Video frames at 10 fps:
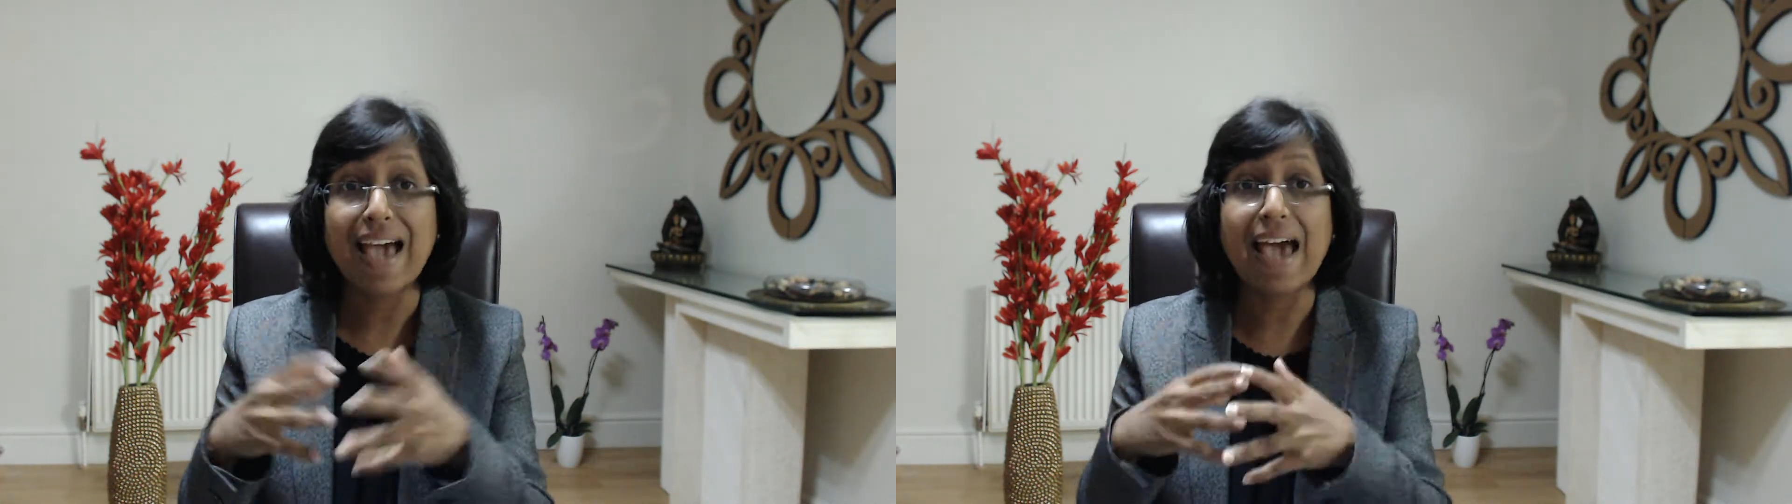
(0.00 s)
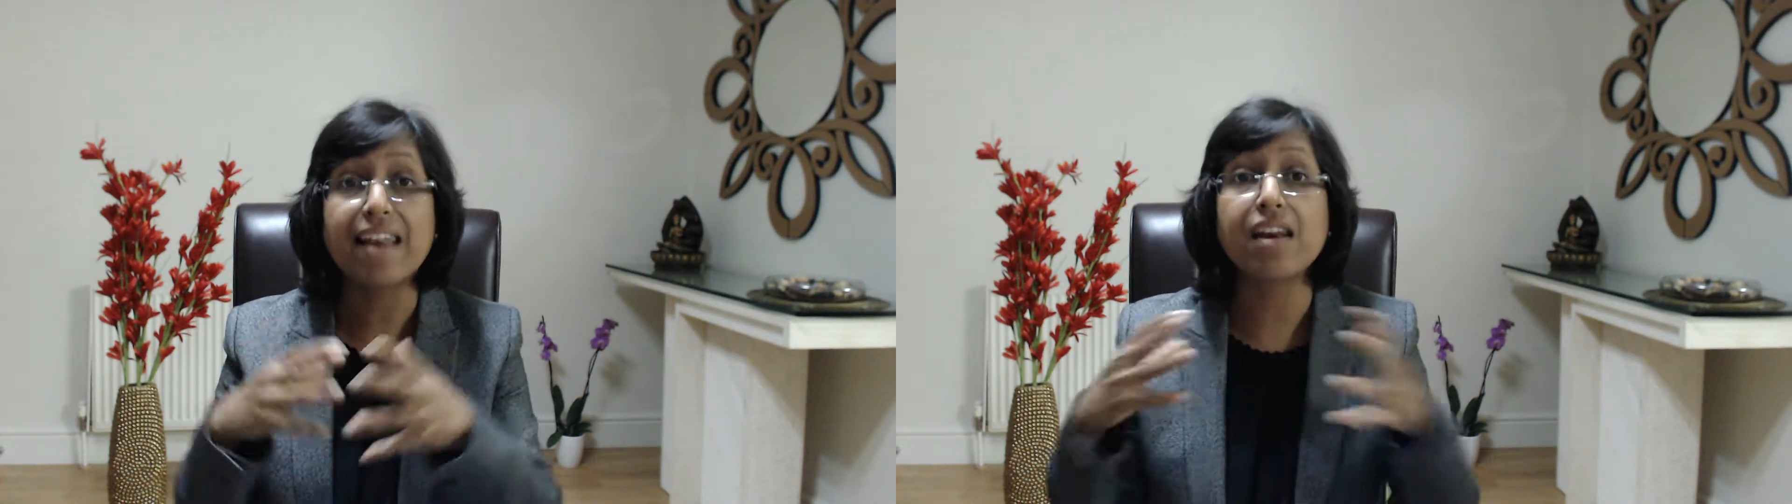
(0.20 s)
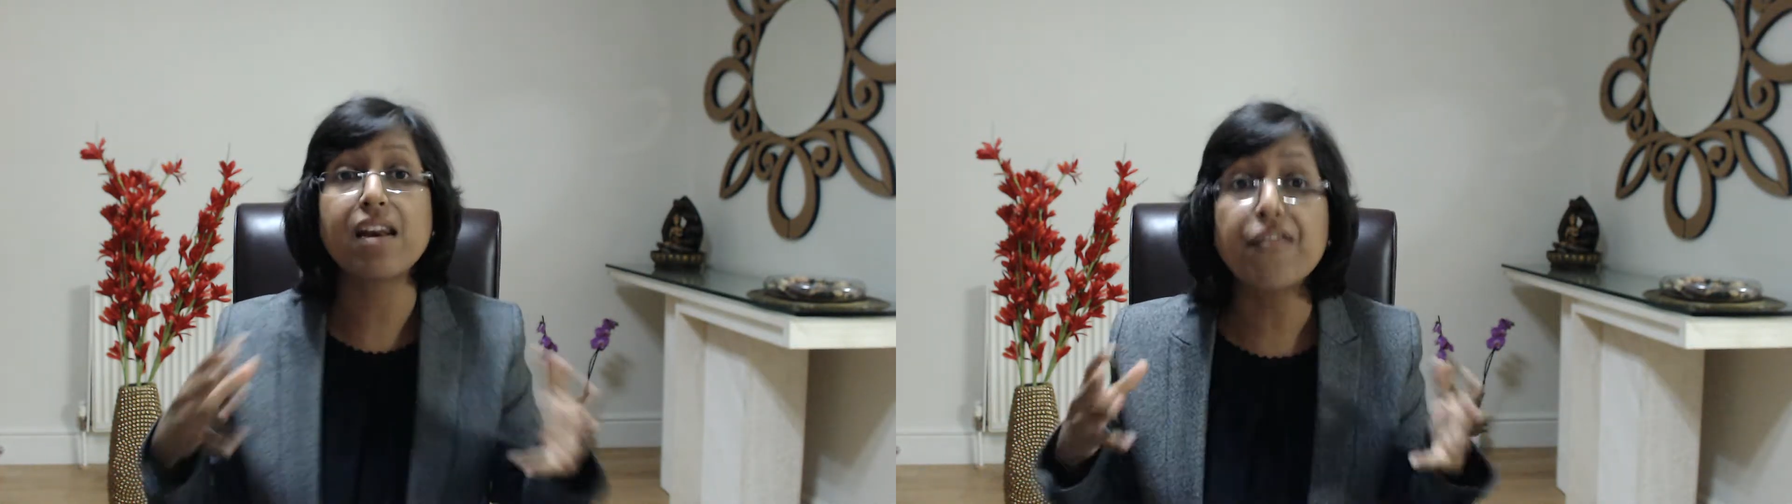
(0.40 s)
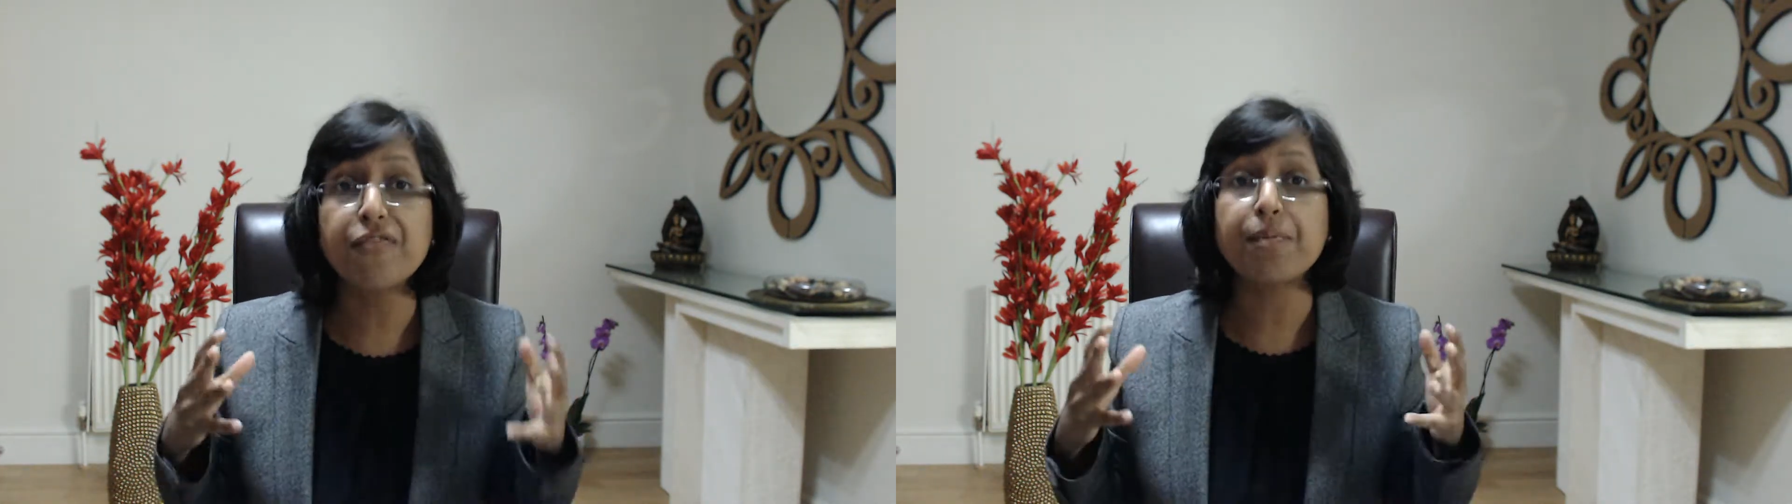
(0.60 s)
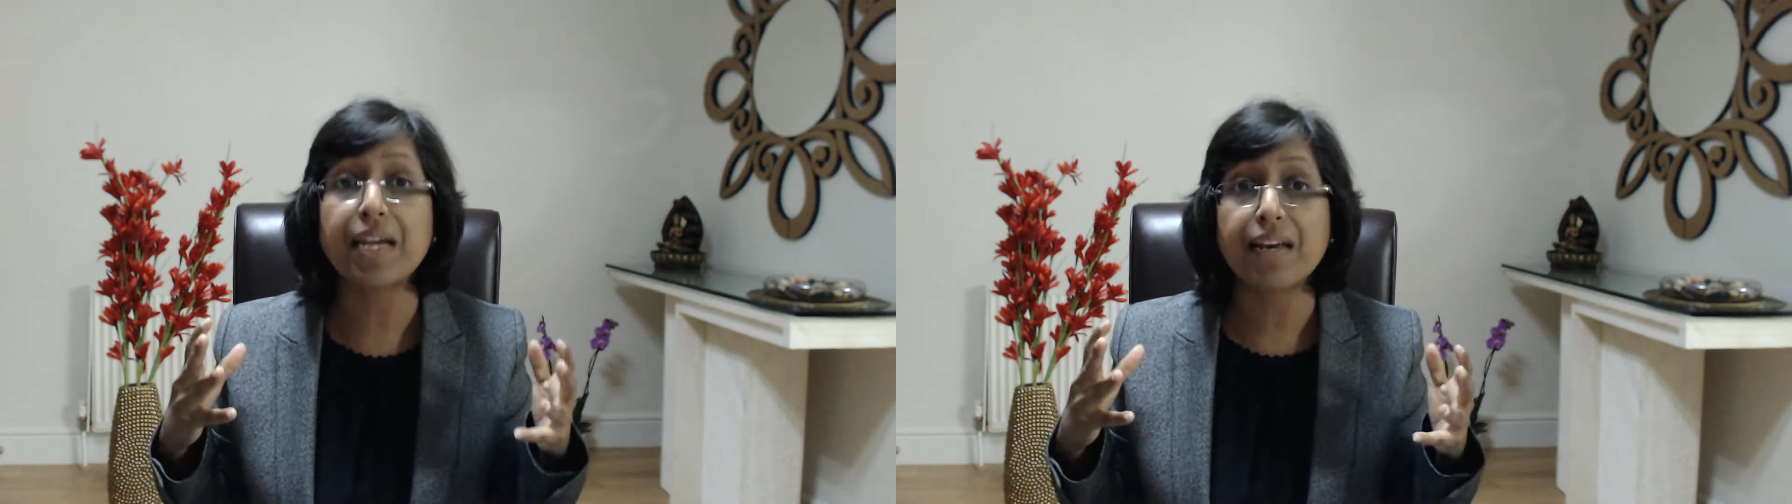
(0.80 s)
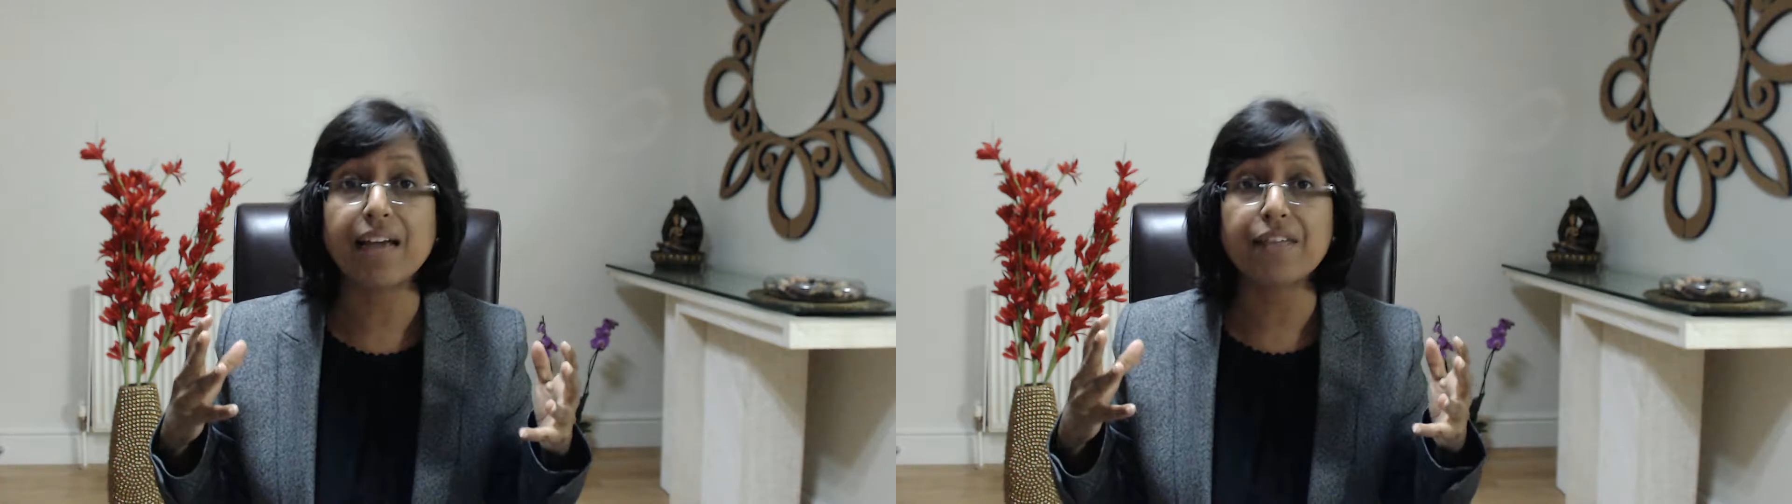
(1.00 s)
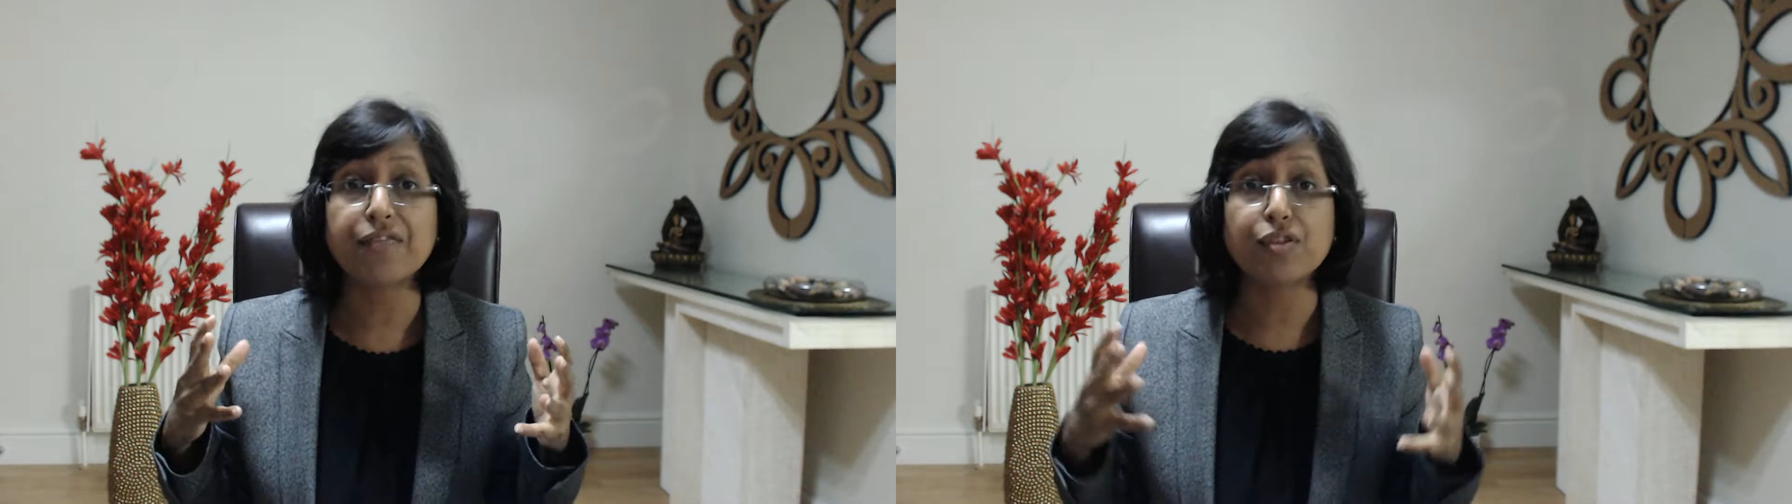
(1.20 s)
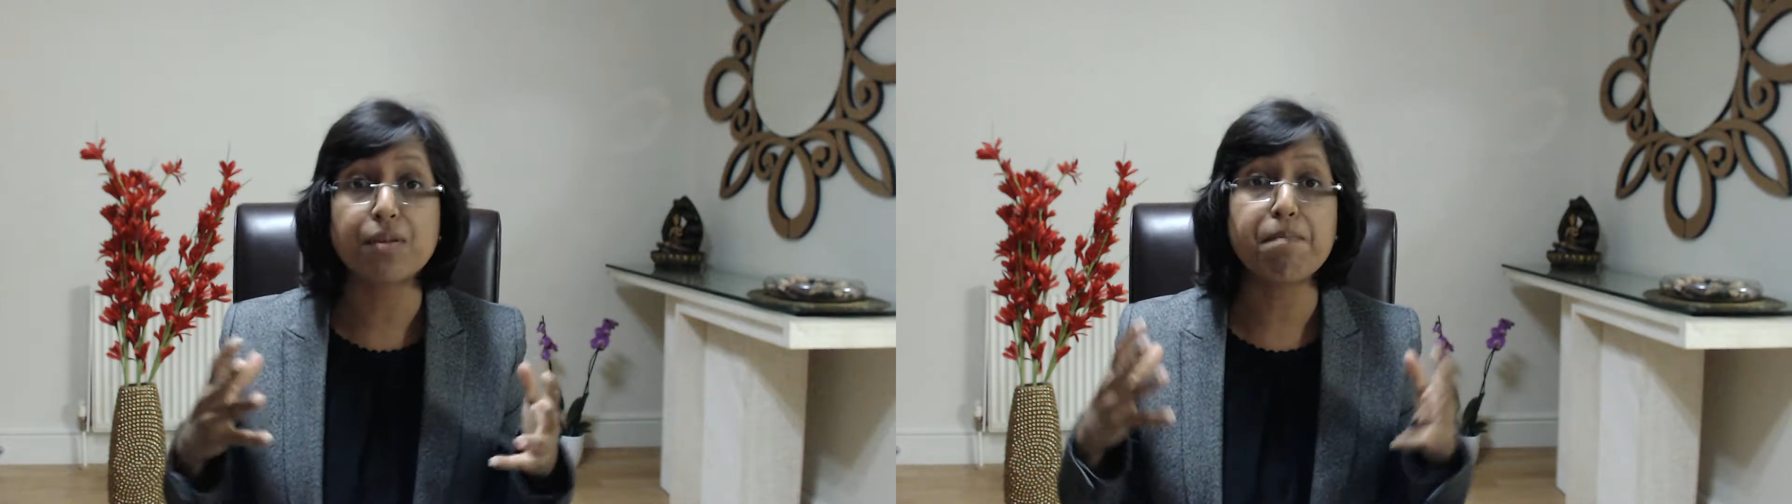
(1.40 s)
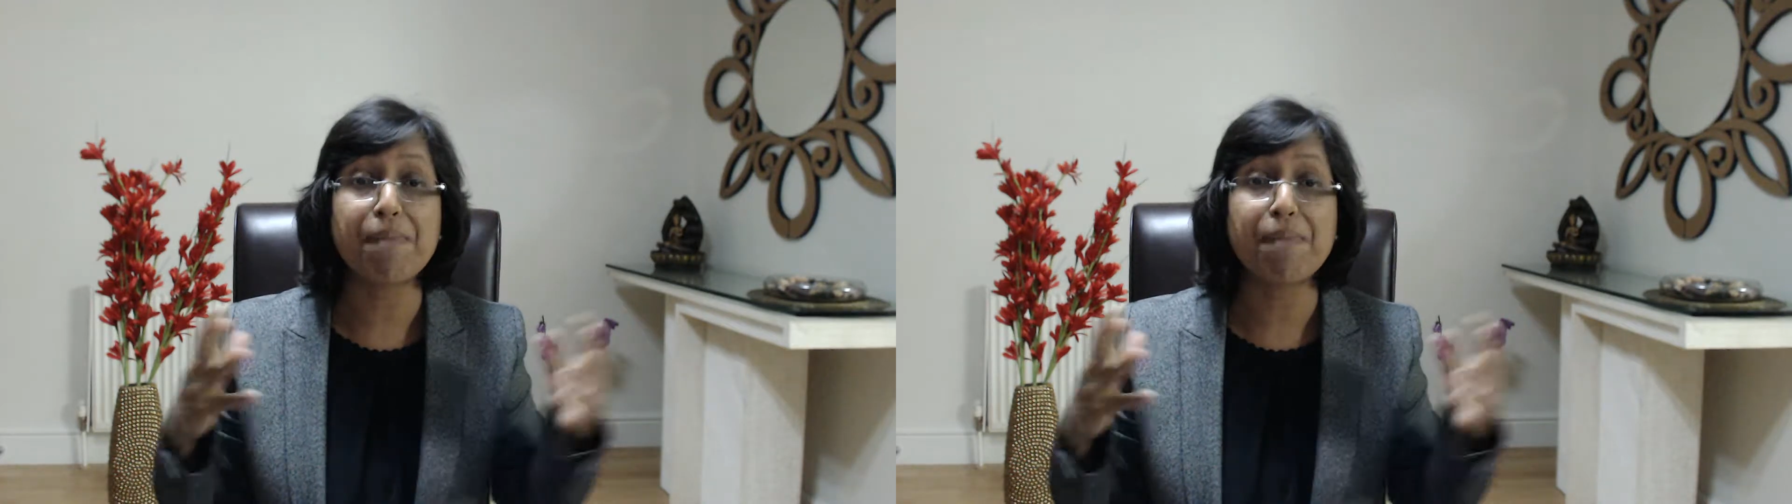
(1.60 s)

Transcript: and live my life to the